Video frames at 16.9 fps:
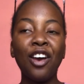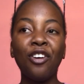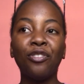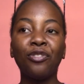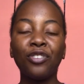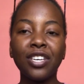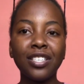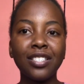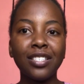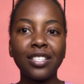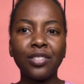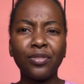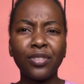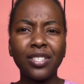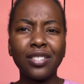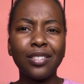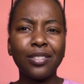First things
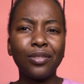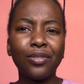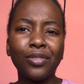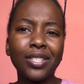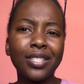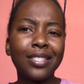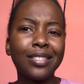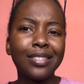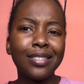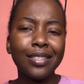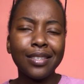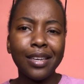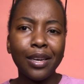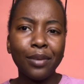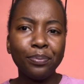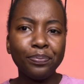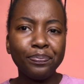first is university is a
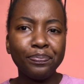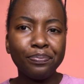scam.